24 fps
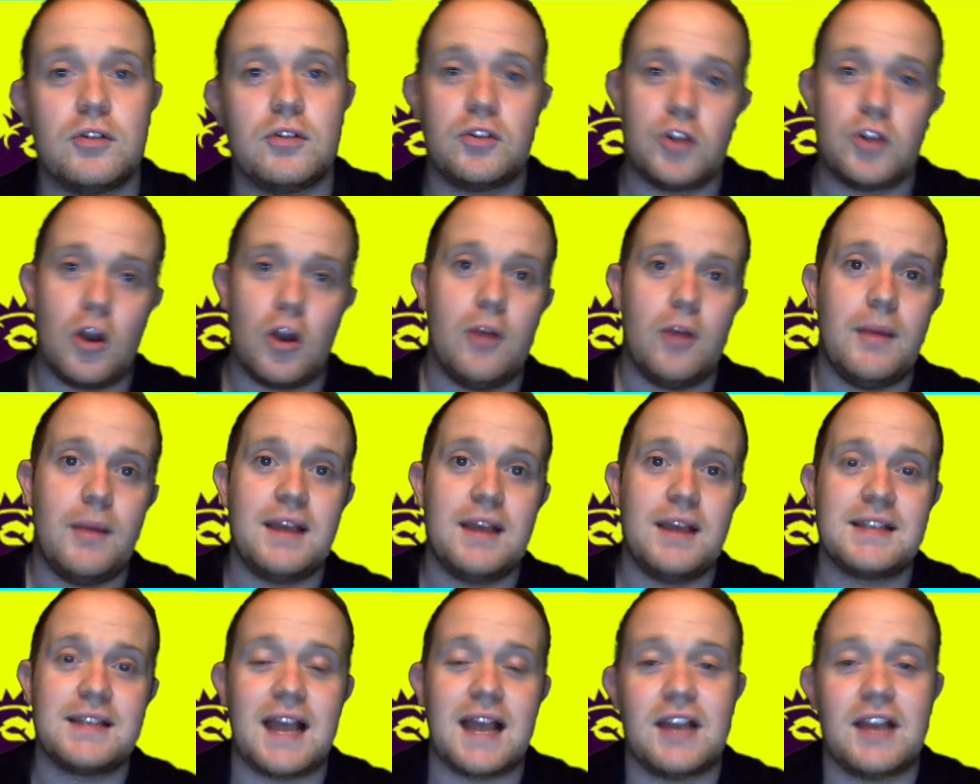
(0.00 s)

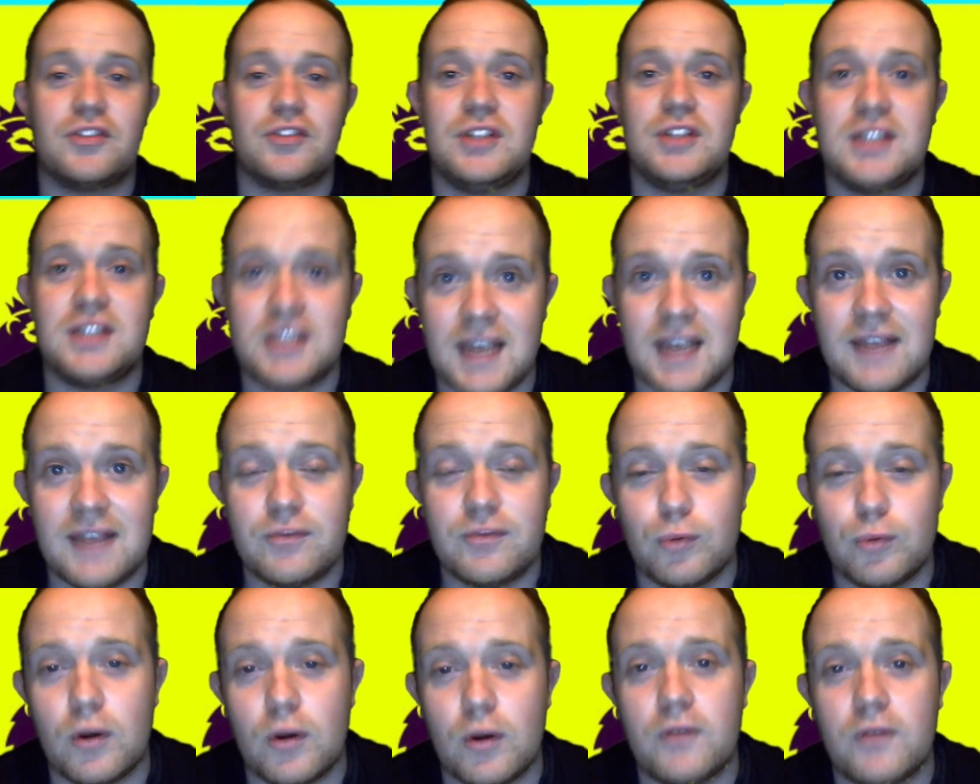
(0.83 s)
Gomez actually saved
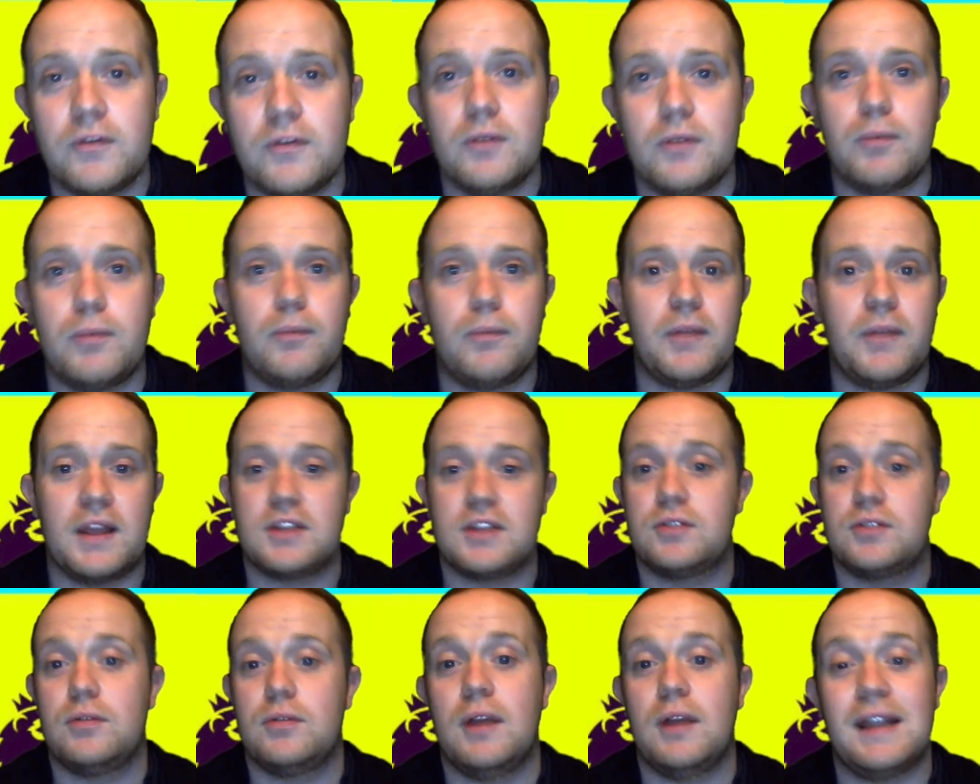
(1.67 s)
Watford thanks
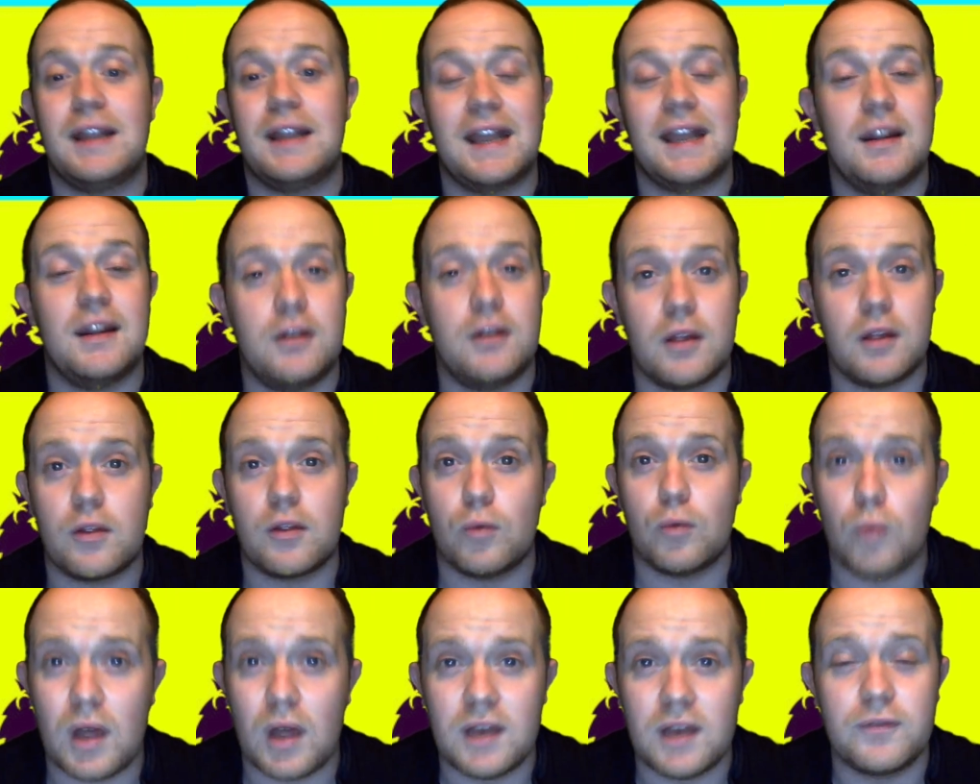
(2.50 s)
to, again, another
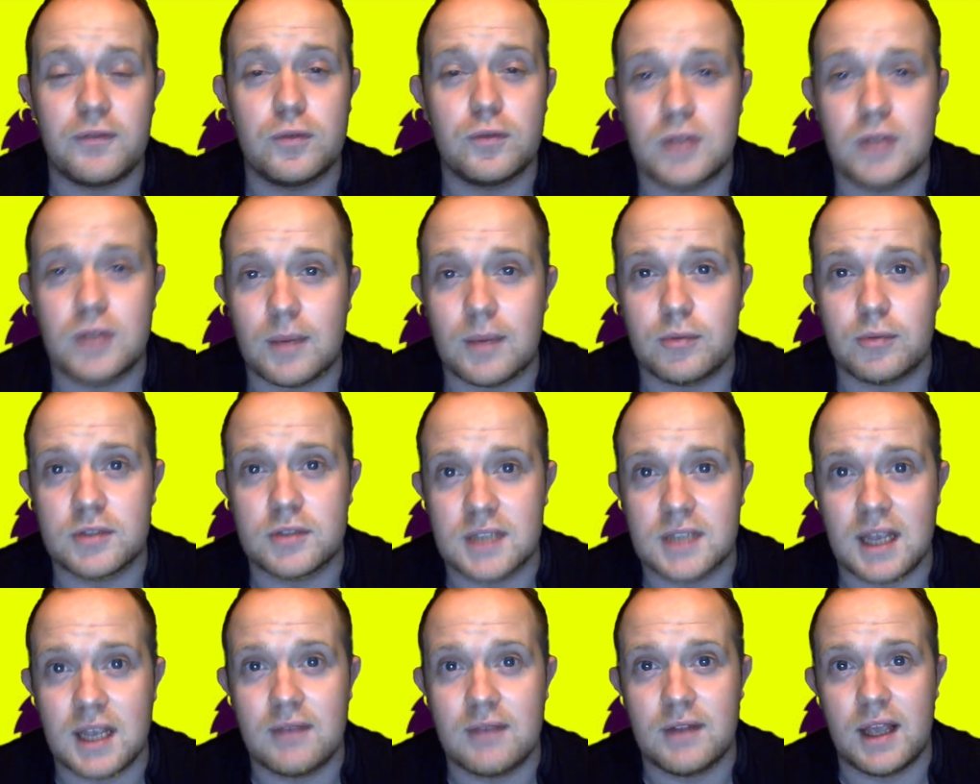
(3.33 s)
wonderful double
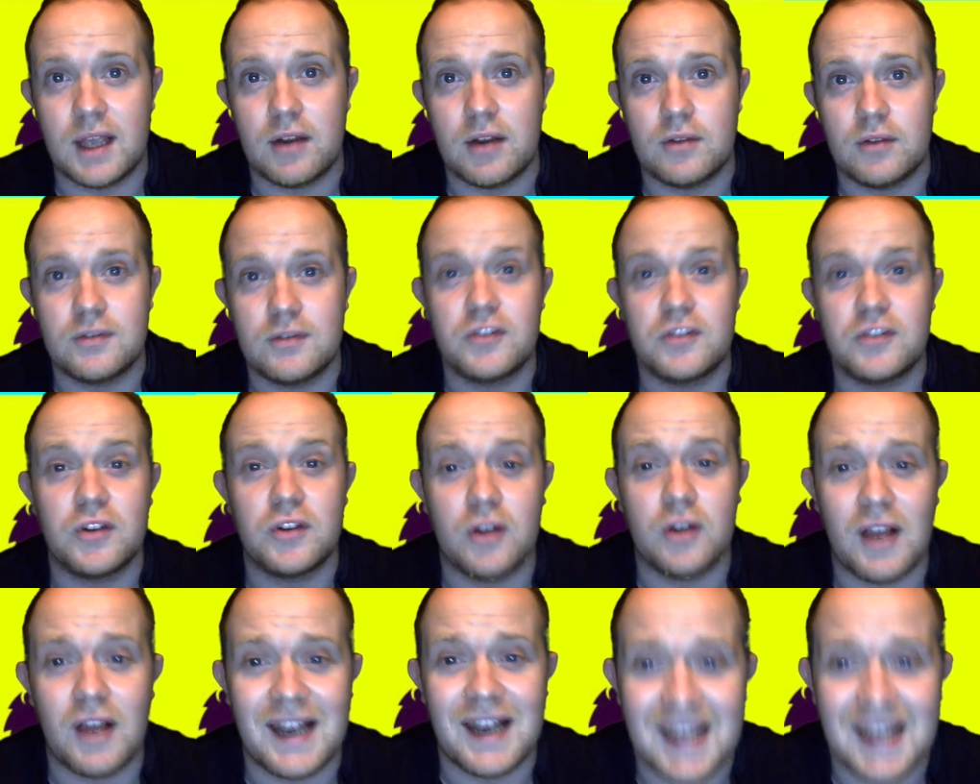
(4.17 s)
save laid on to
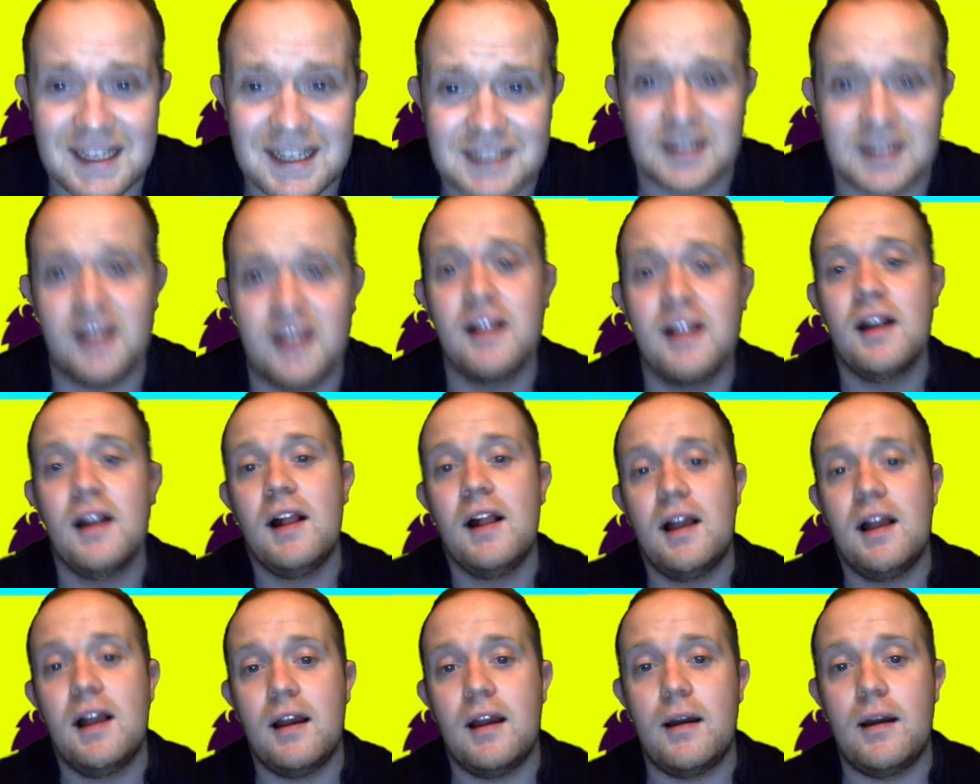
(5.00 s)
deny Leicester.
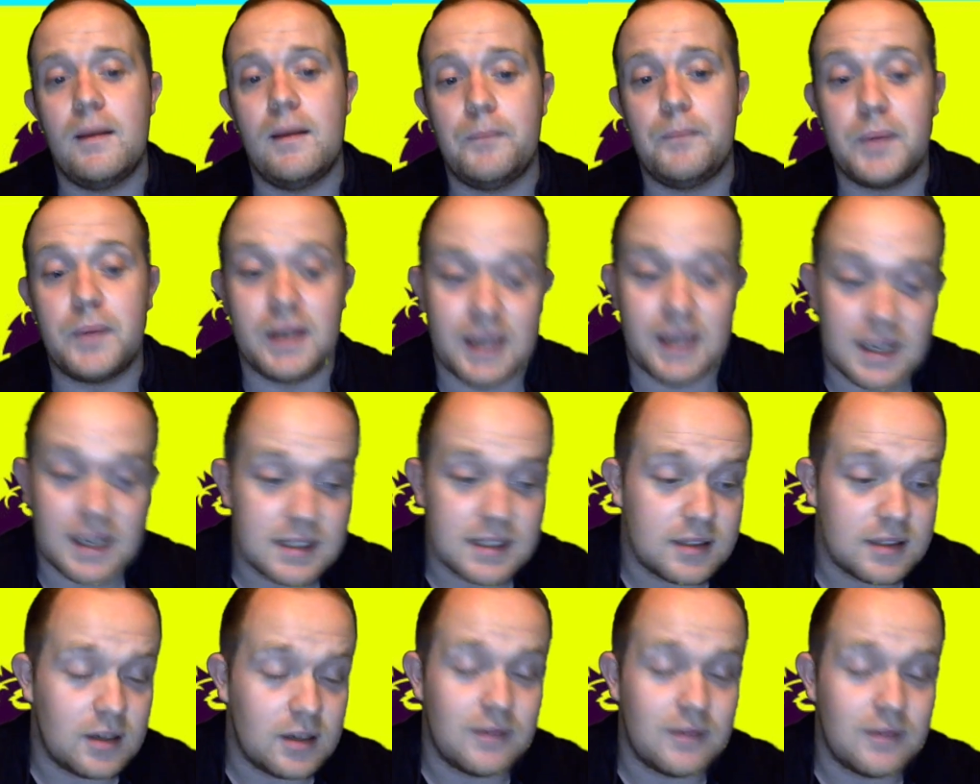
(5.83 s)
But
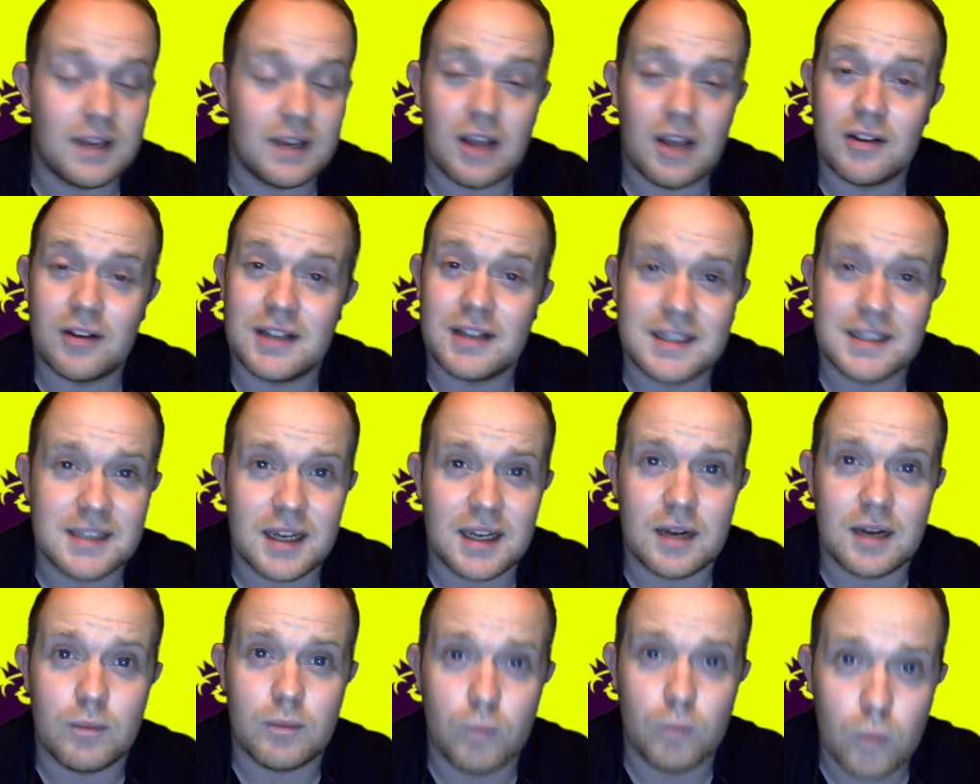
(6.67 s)
Leicester have now
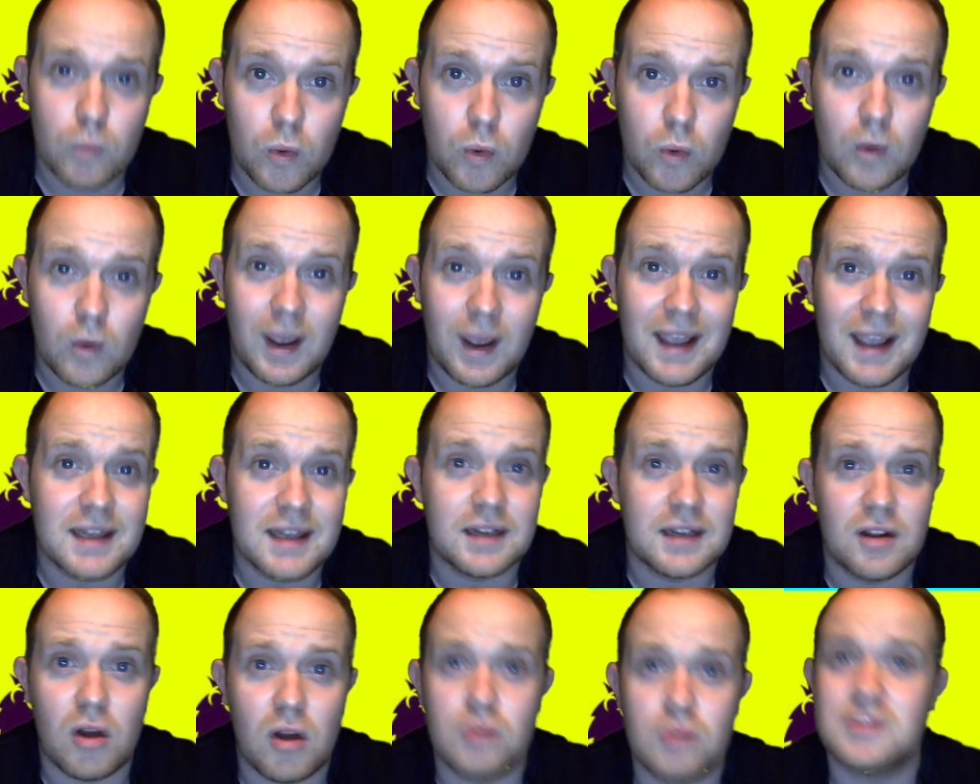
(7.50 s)
conceded more headed
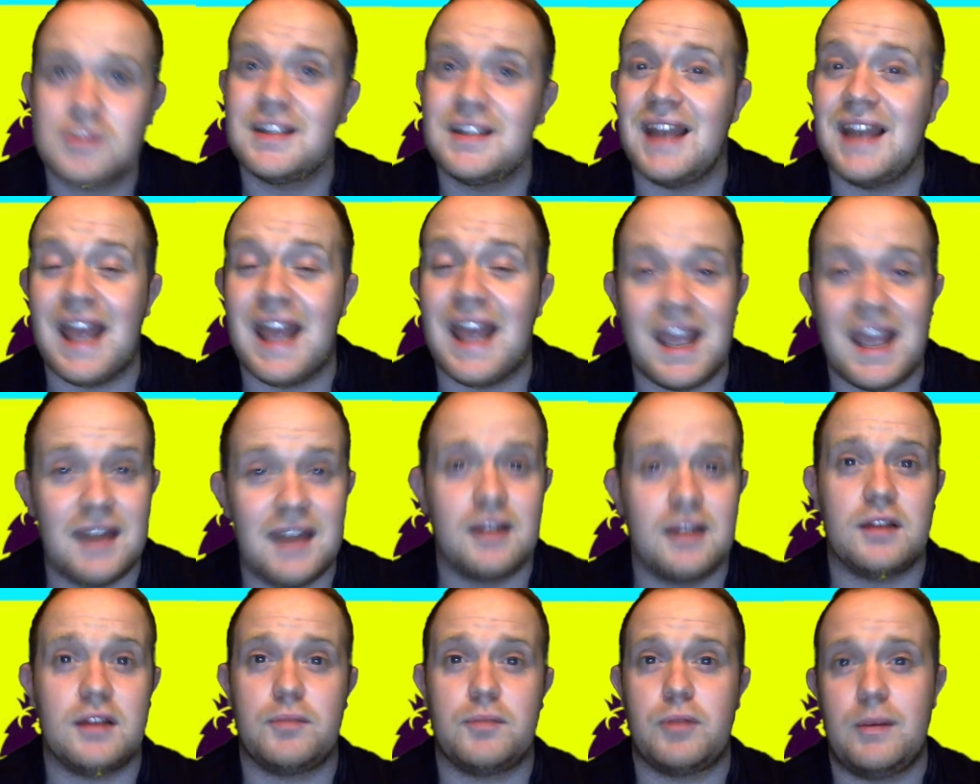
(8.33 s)
goals than any
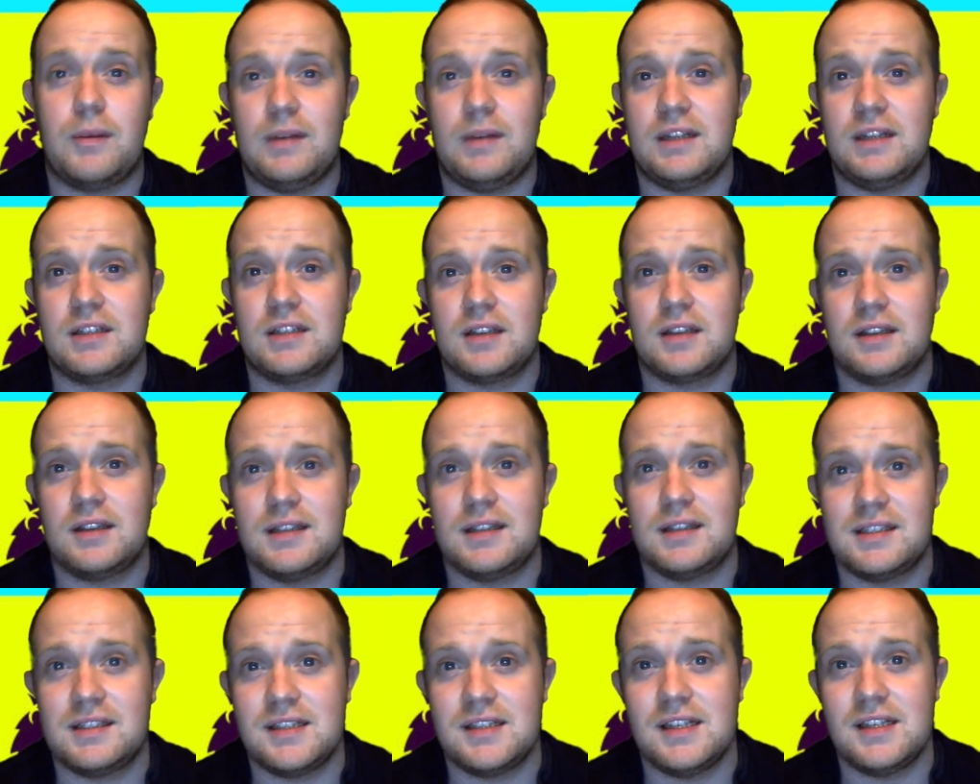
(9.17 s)
other Premier League side
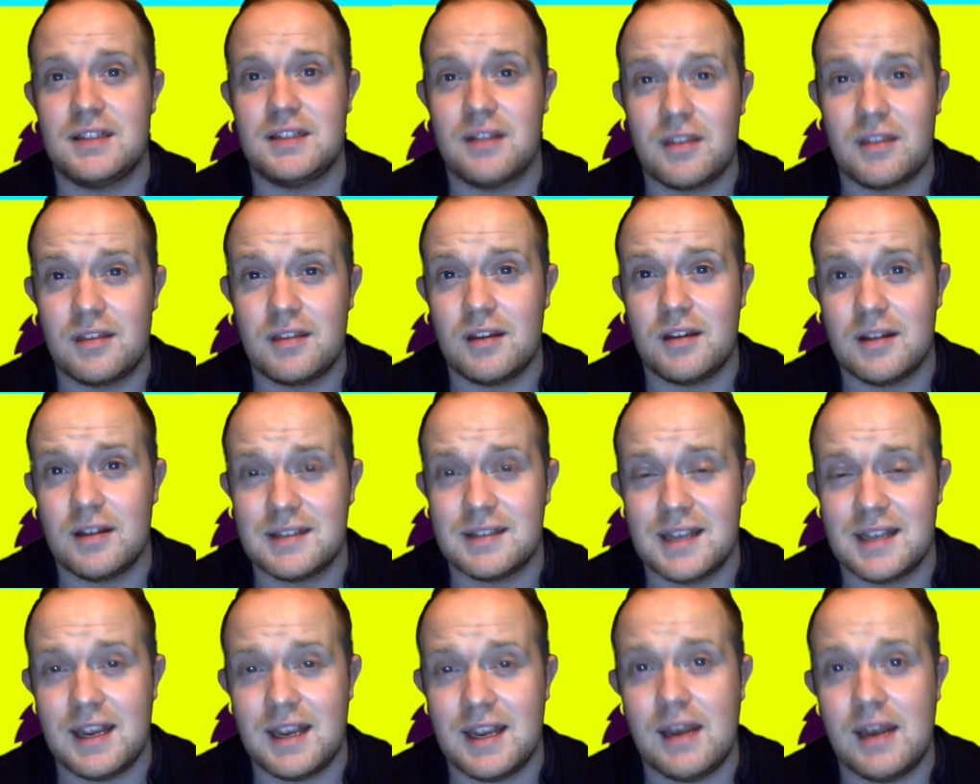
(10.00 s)
this season,
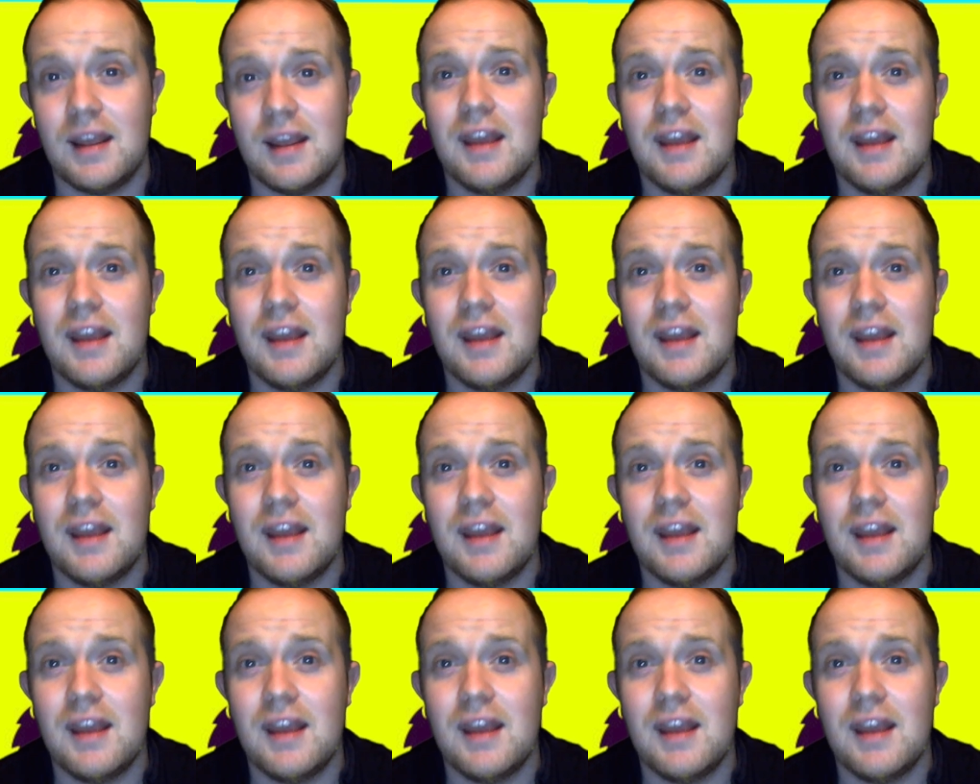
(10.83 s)
13.